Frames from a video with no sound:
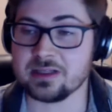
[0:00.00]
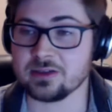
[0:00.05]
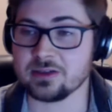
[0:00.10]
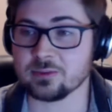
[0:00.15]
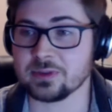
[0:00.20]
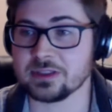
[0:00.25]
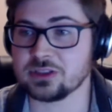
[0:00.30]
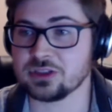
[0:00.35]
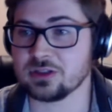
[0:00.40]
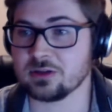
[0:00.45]

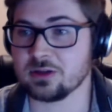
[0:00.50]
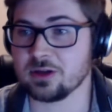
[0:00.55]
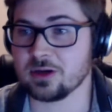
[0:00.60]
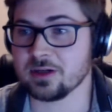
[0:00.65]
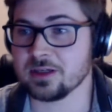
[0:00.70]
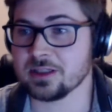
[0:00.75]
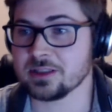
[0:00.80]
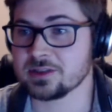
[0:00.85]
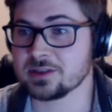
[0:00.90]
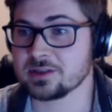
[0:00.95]
original
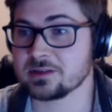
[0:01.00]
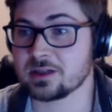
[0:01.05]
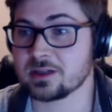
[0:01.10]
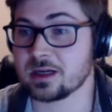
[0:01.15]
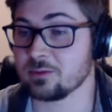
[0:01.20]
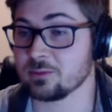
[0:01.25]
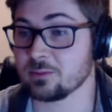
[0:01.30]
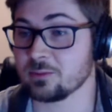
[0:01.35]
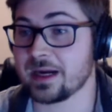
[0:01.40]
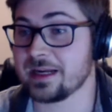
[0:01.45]
artist,
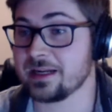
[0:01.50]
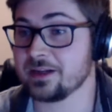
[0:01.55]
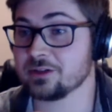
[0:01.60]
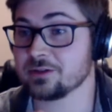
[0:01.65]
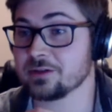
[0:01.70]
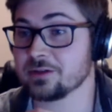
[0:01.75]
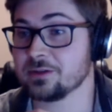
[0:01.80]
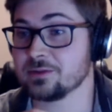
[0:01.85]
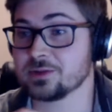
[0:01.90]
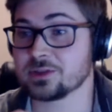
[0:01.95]
writing
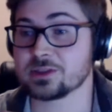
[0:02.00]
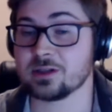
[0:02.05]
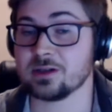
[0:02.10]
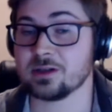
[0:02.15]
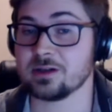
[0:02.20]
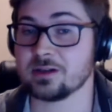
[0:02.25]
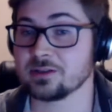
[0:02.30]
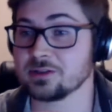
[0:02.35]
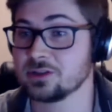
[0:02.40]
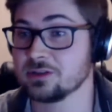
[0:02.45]
your own
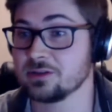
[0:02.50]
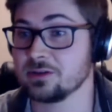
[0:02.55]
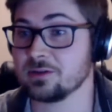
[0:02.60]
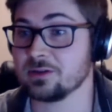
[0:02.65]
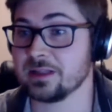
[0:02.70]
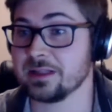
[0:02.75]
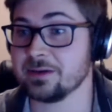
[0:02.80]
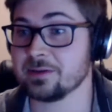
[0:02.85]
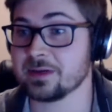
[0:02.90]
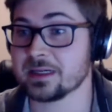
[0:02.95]
songs, your own
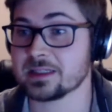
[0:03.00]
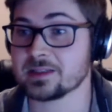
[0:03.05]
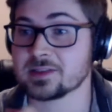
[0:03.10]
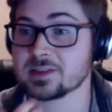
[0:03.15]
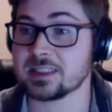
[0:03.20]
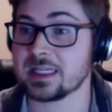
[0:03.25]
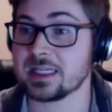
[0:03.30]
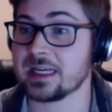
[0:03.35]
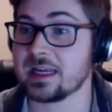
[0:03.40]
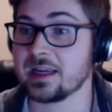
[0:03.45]
lyrics,
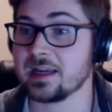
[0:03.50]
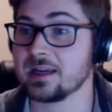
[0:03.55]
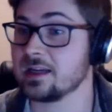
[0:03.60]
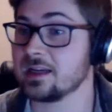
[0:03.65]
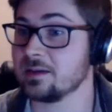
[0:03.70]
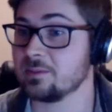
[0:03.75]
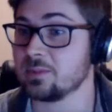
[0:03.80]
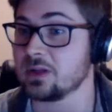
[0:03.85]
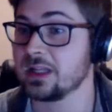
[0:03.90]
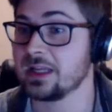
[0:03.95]
singing
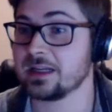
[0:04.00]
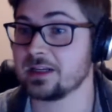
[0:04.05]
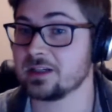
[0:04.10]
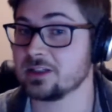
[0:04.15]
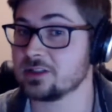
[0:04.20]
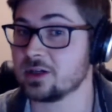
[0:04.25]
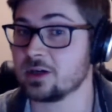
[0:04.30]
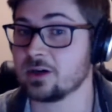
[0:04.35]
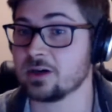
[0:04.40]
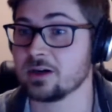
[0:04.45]
and playing
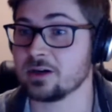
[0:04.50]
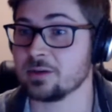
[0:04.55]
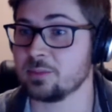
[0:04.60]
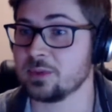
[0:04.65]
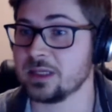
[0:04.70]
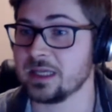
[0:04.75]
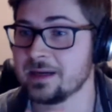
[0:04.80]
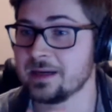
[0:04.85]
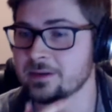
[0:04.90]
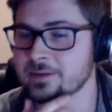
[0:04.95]
guitar or
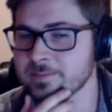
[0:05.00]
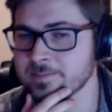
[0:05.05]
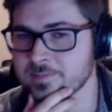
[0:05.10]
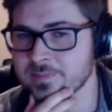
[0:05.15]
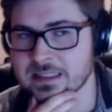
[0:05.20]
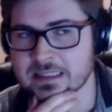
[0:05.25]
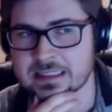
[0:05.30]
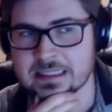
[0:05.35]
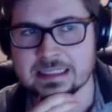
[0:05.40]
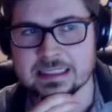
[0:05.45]
piano.
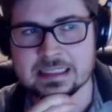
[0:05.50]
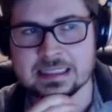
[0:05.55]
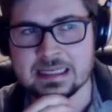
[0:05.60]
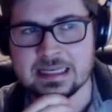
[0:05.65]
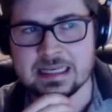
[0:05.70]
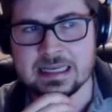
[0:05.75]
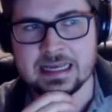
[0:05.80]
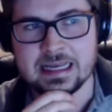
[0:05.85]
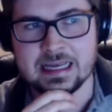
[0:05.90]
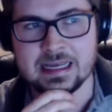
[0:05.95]

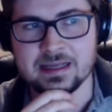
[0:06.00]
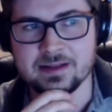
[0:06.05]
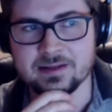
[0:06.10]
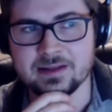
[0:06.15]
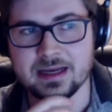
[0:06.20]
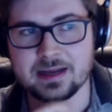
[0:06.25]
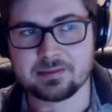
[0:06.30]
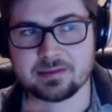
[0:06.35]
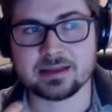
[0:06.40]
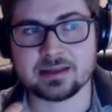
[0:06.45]
And
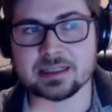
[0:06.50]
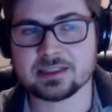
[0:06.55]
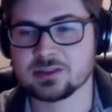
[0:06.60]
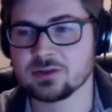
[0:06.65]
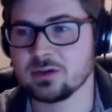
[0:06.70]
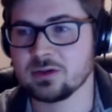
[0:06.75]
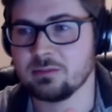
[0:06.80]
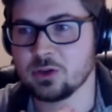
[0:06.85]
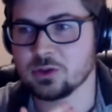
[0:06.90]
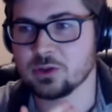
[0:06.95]
I think that's
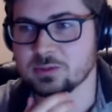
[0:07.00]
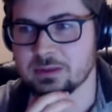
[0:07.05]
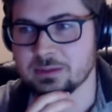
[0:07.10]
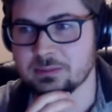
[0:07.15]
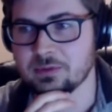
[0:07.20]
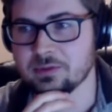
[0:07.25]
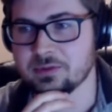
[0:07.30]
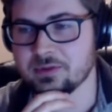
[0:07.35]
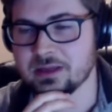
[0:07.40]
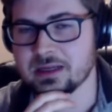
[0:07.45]
what most
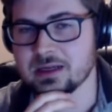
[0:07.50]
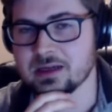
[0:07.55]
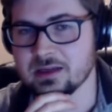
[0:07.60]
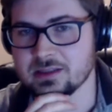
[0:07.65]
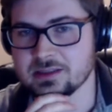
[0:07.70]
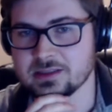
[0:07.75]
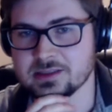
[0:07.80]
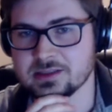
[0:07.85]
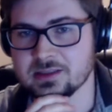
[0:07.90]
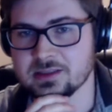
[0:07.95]
people think of
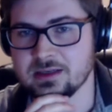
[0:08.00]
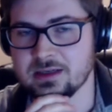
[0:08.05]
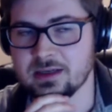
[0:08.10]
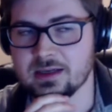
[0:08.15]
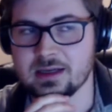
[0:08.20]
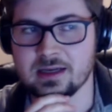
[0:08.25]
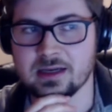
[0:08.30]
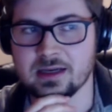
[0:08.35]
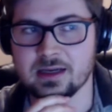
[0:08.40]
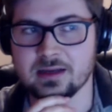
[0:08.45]
as
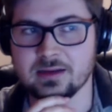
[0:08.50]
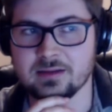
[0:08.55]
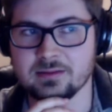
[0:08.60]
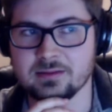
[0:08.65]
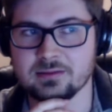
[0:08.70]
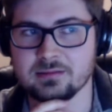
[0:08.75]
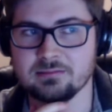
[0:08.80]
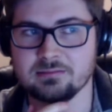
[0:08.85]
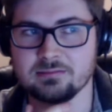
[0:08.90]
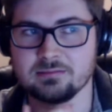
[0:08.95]
a
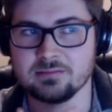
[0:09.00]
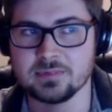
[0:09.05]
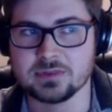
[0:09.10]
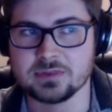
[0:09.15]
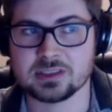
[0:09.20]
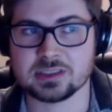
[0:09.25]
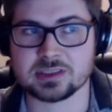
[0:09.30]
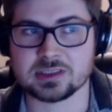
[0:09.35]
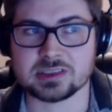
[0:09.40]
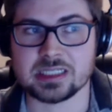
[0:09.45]

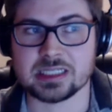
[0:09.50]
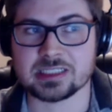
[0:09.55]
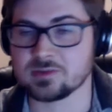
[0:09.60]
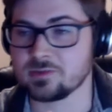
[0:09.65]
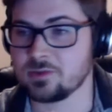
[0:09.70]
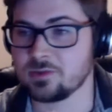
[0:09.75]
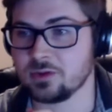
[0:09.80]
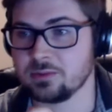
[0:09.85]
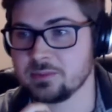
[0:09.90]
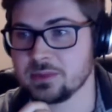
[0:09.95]

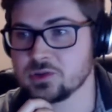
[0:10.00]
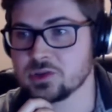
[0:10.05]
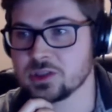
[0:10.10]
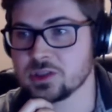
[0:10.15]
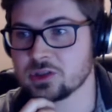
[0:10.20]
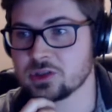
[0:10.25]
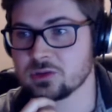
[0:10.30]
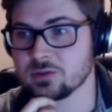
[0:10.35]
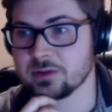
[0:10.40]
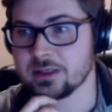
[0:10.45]
successful music
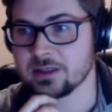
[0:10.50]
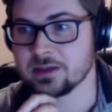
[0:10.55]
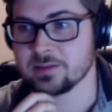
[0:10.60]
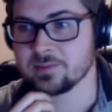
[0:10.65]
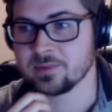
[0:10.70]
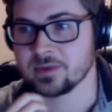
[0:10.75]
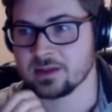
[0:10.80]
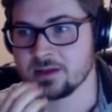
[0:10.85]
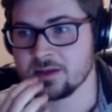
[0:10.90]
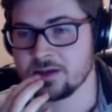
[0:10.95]
career.
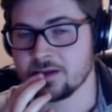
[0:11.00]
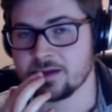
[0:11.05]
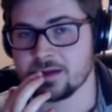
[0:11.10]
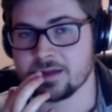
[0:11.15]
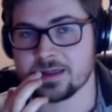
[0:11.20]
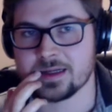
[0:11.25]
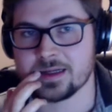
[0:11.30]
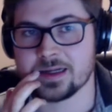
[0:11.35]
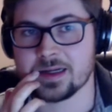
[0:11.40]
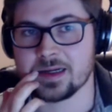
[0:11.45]

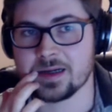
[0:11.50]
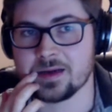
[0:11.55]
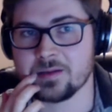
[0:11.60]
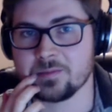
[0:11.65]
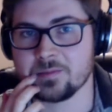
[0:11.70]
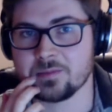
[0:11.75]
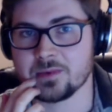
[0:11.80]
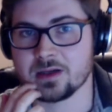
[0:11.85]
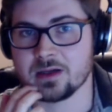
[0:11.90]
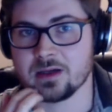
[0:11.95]
A
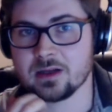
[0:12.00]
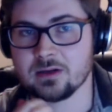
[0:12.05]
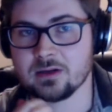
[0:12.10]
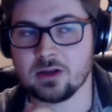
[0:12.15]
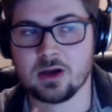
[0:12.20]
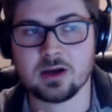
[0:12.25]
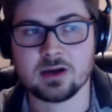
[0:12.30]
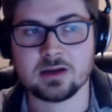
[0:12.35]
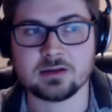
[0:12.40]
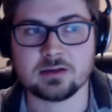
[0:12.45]

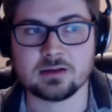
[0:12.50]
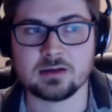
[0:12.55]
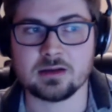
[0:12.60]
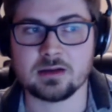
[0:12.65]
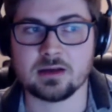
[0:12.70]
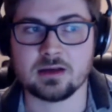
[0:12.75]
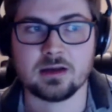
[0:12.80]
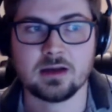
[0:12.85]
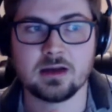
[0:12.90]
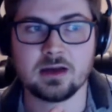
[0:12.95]
lot
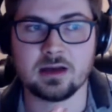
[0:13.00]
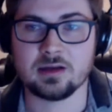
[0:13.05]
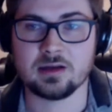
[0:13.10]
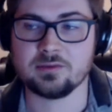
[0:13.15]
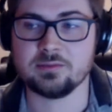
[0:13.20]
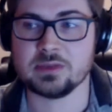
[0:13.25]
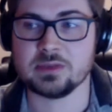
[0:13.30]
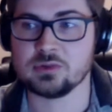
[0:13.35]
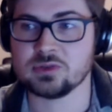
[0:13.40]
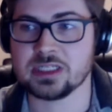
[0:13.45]
of
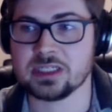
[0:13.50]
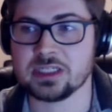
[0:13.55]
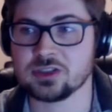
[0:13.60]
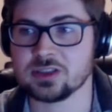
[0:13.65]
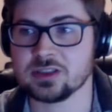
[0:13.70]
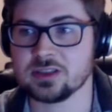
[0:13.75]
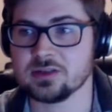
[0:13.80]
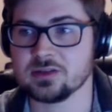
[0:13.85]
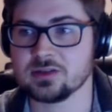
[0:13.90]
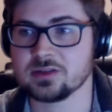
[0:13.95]

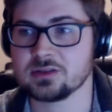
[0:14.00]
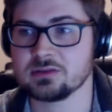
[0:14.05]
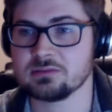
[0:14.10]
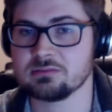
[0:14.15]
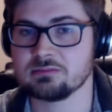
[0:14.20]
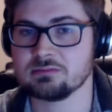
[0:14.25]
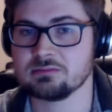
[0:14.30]
musicians